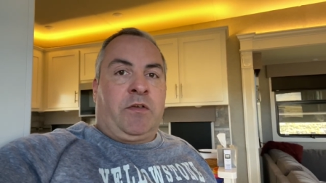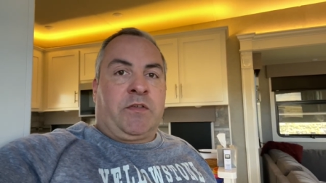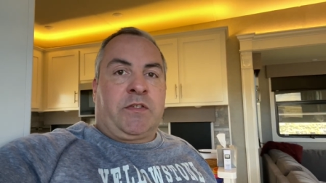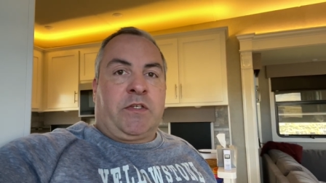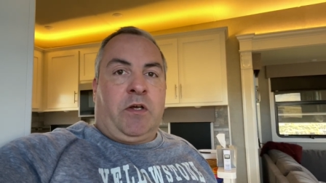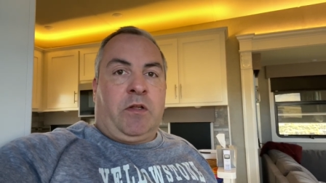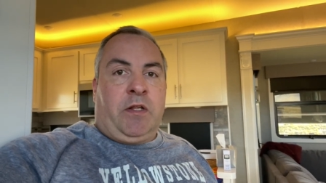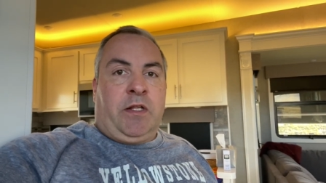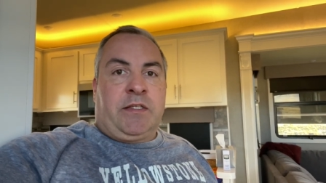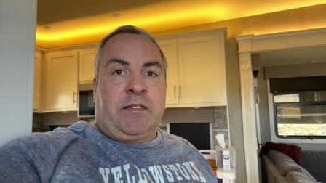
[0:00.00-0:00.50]

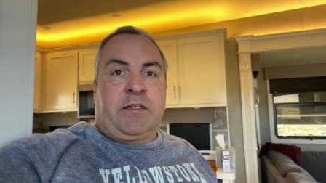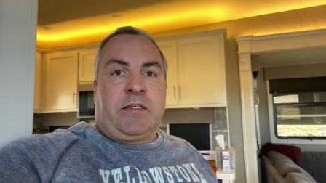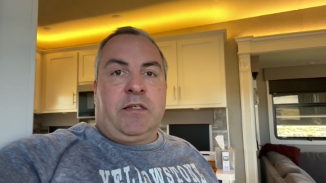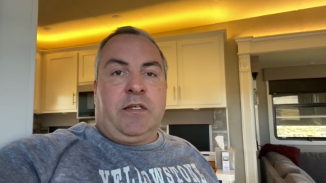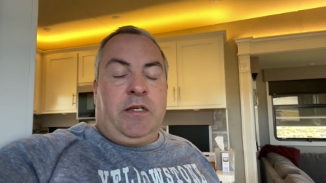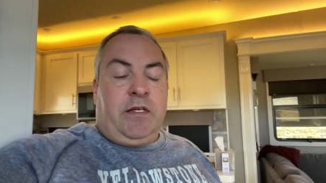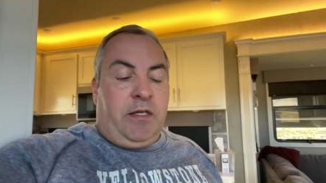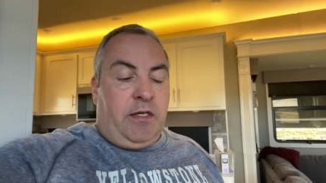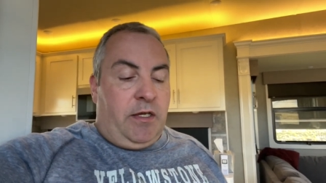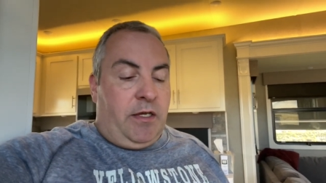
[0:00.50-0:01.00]
So let's
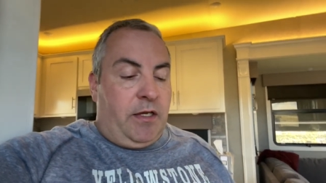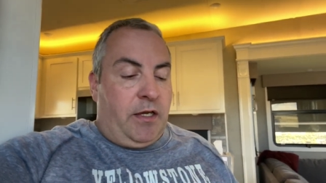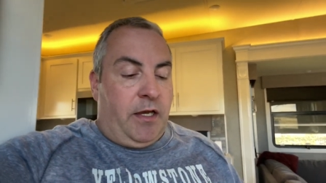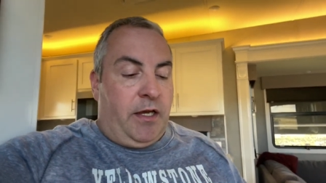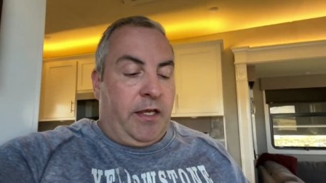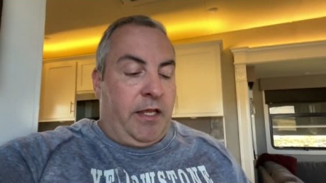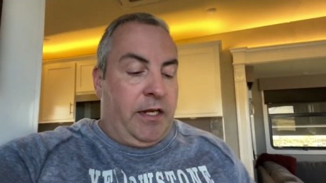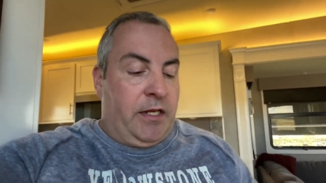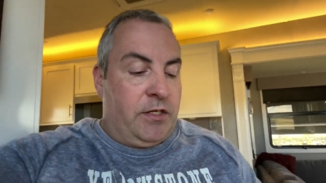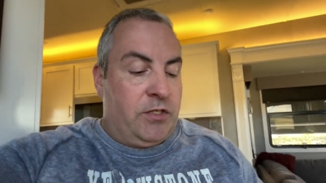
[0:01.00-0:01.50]
uh,
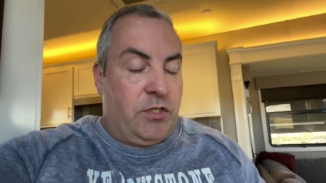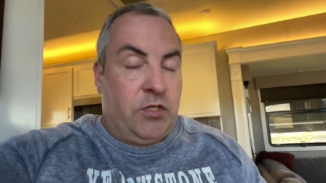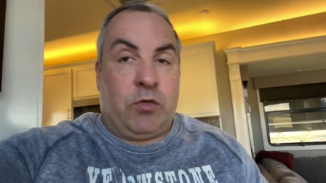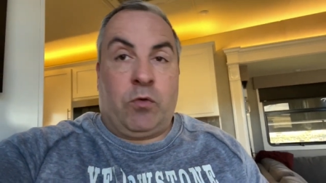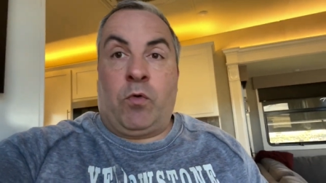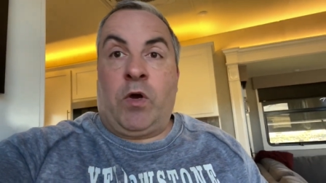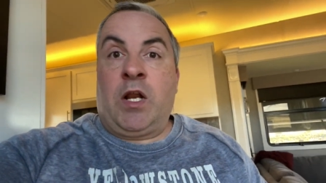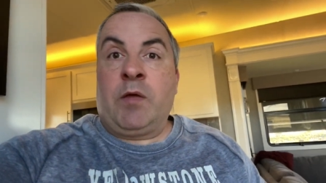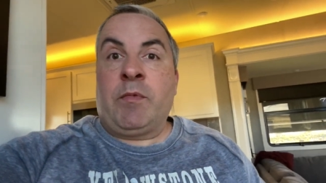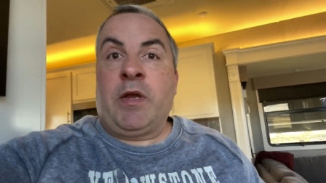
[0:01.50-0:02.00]
get into
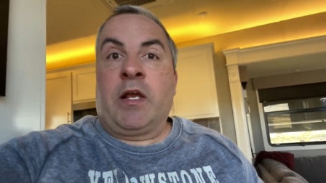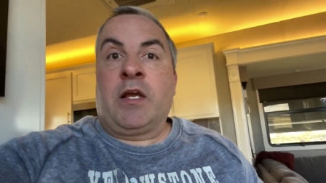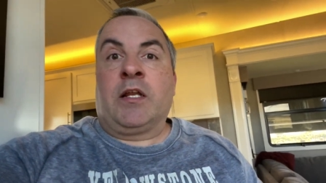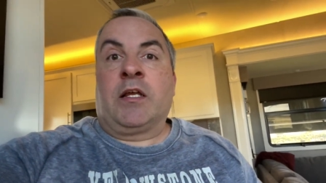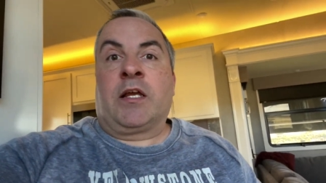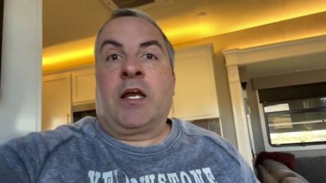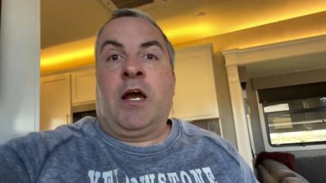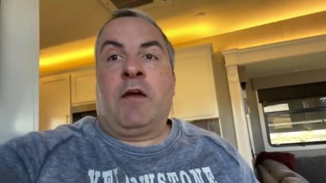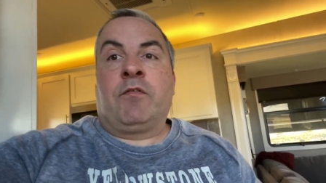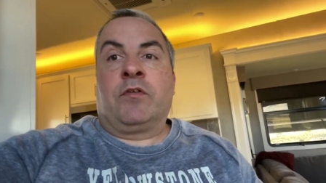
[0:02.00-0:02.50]
what am I going to
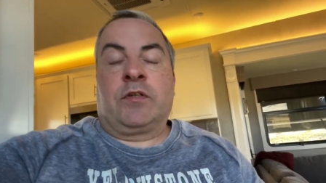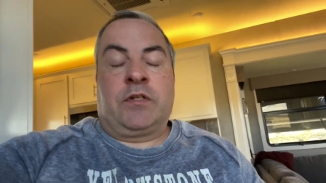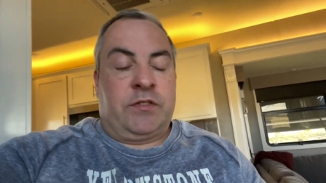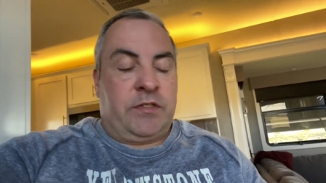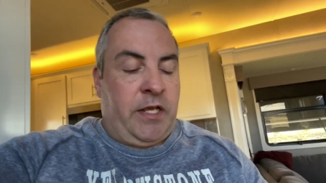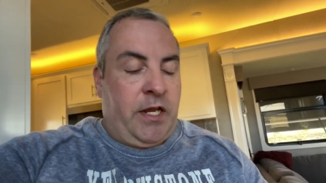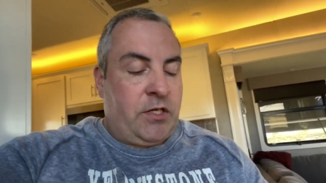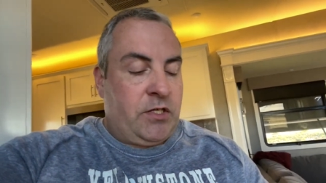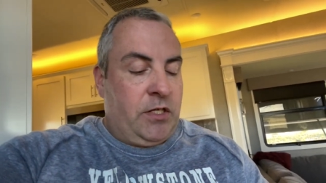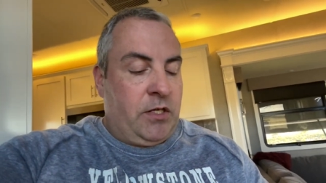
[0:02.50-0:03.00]
cover. There's
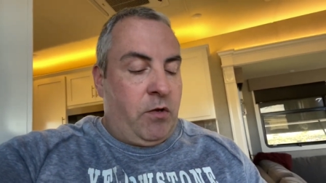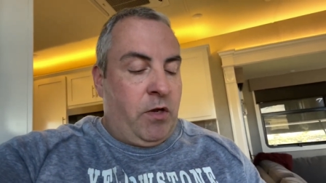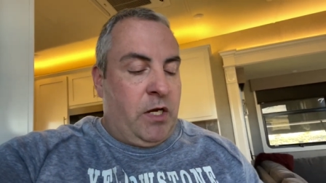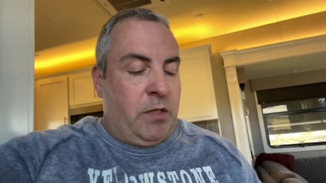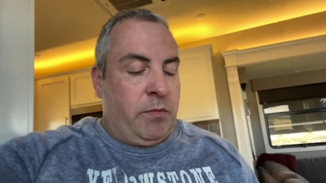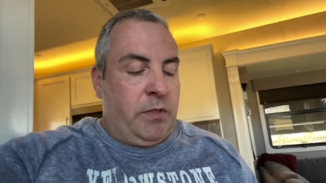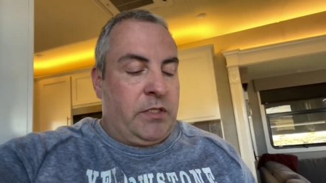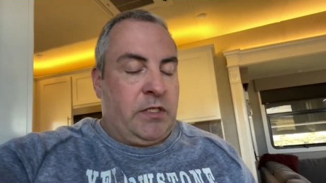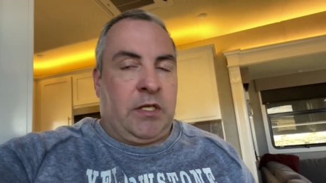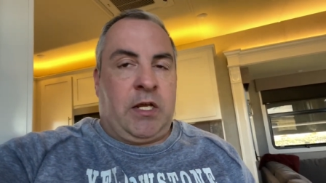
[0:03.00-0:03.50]
actually quite a
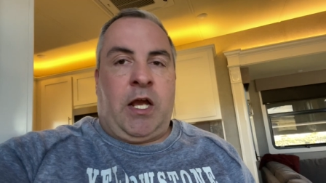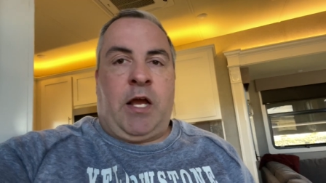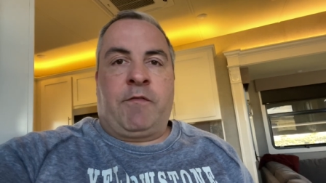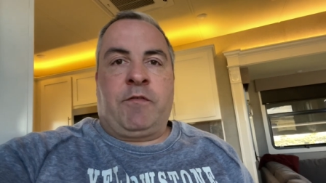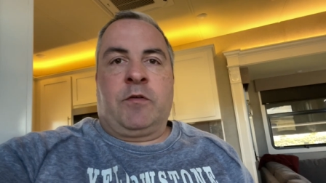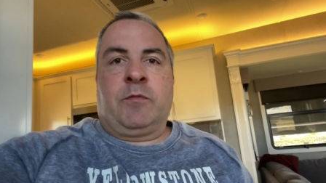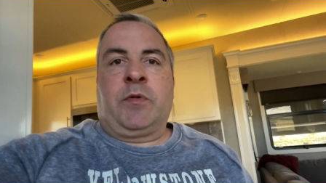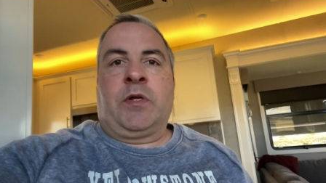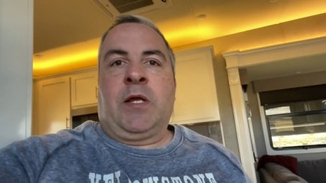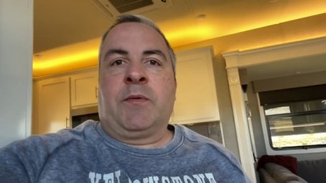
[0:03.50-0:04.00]
bit to
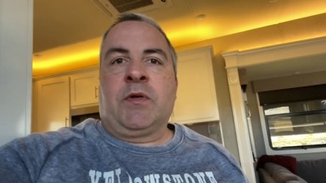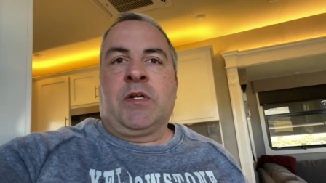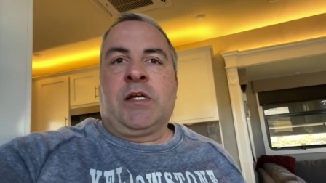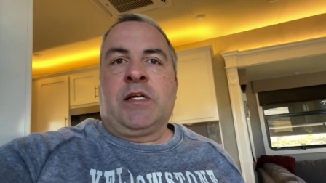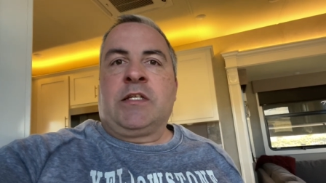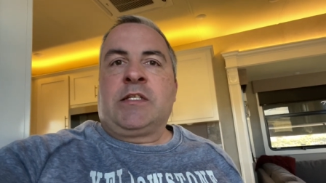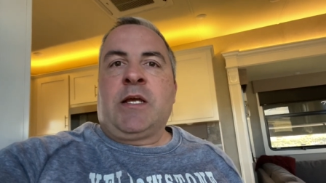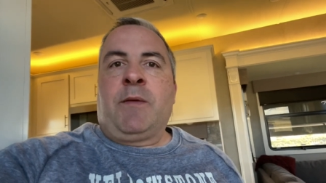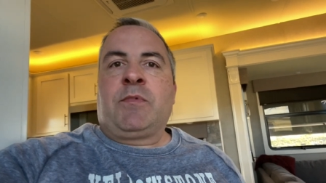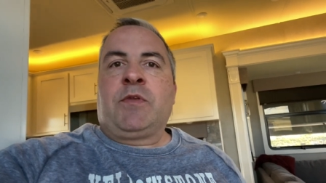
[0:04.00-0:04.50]
cover, but I'm going to
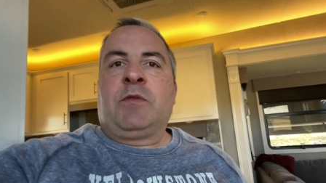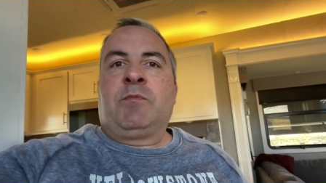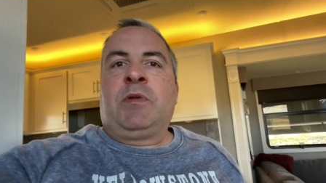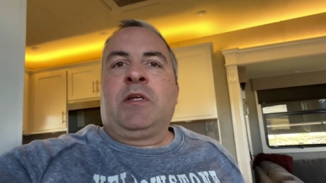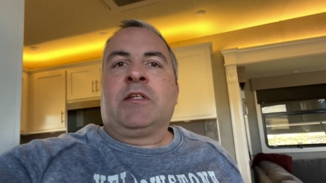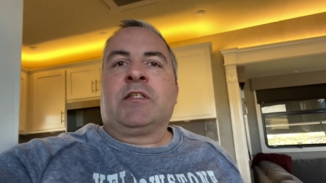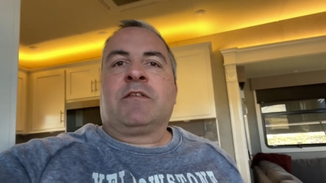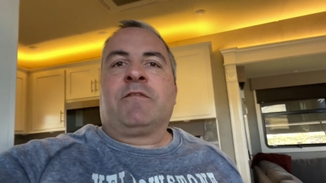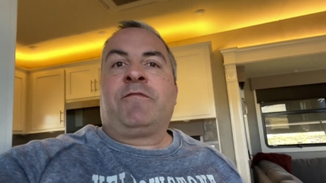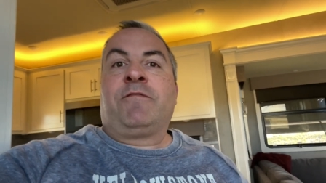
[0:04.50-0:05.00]
attempt to be
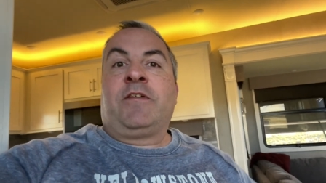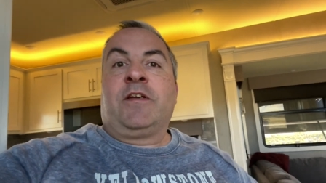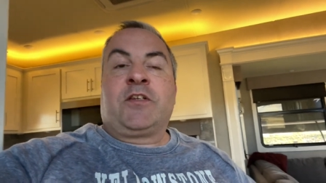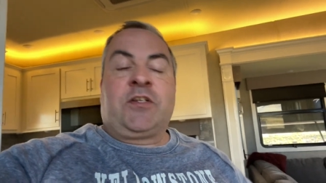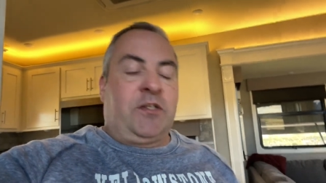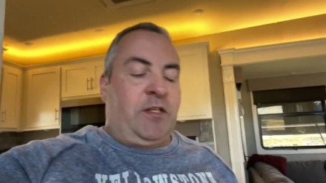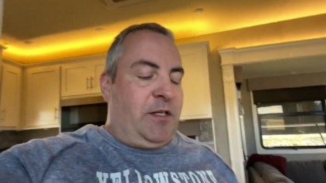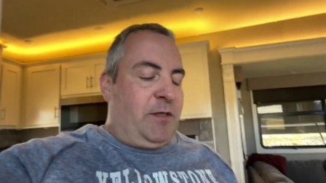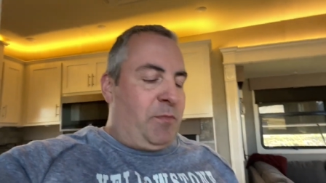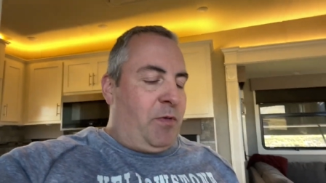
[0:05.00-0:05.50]
as
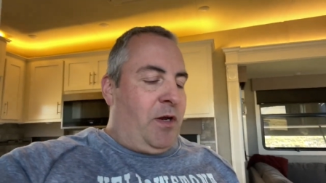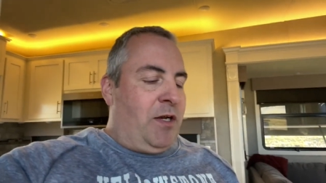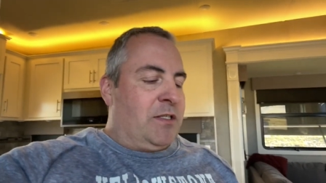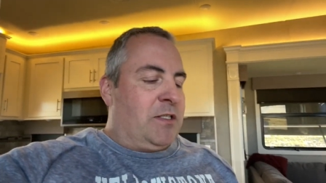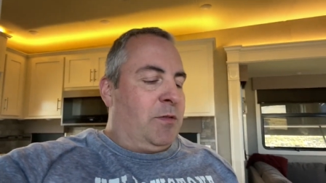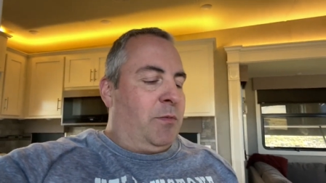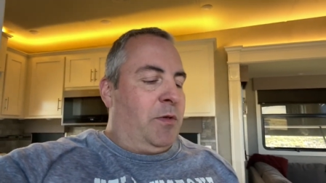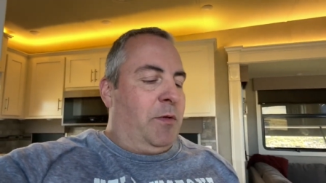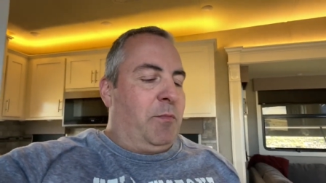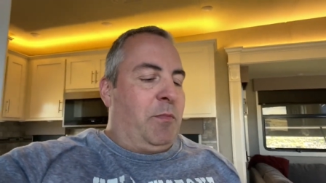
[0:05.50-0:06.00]
efficient as
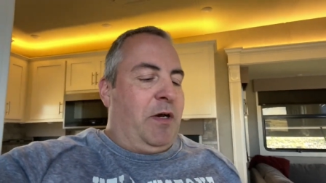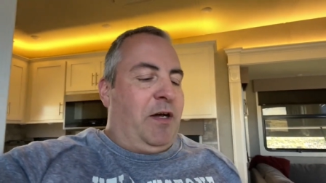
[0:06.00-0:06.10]
possible,